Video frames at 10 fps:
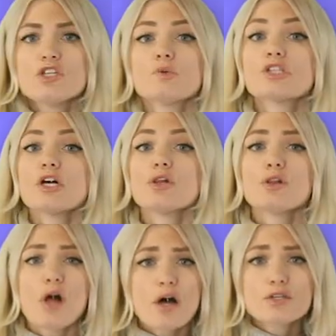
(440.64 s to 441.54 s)
So it's a
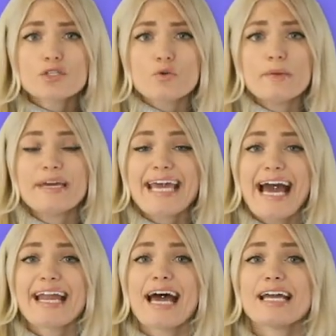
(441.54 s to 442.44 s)
long story, but
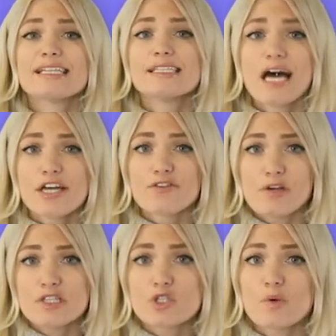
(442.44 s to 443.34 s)
Kat had a ton of
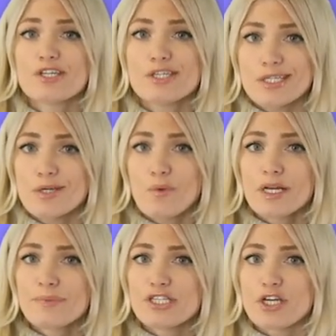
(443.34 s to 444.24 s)
reasons why she didn't
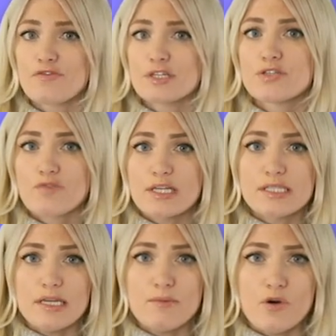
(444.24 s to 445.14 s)
want to be Jeffree's
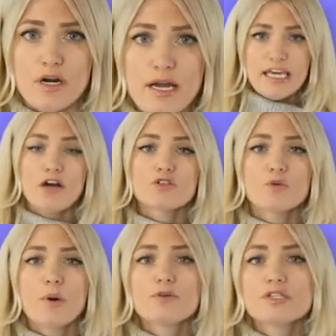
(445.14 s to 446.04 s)
friends anymore. He
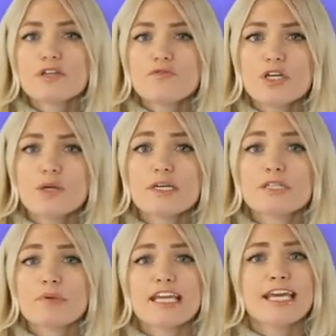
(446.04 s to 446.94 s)
also posted a video
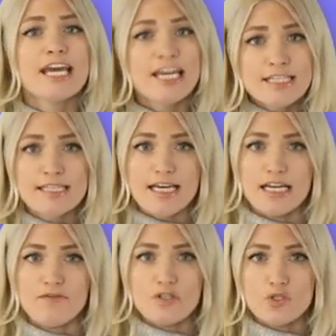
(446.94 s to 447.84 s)
explaining his side of the